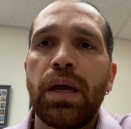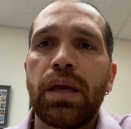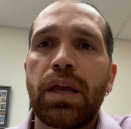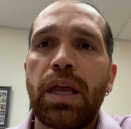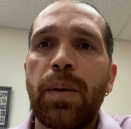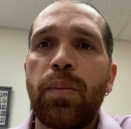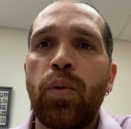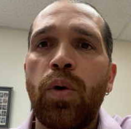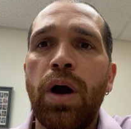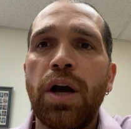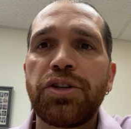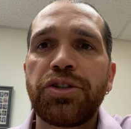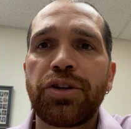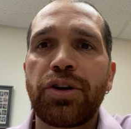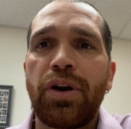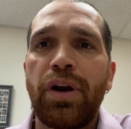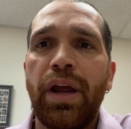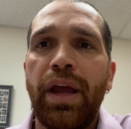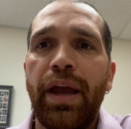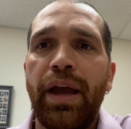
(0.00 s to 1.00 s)
Keep washing
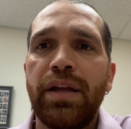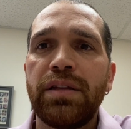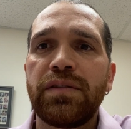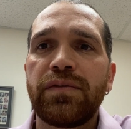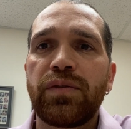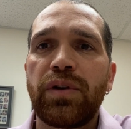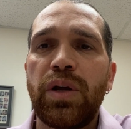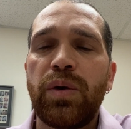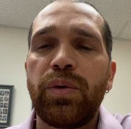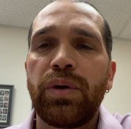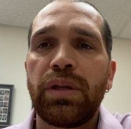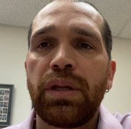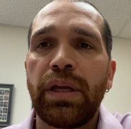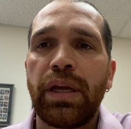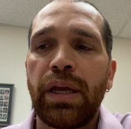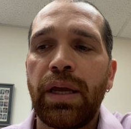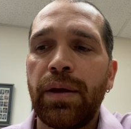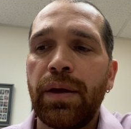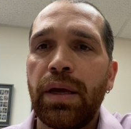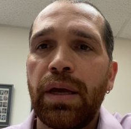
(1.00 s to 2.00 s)
our hands
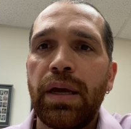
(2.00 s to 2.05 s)
frequently.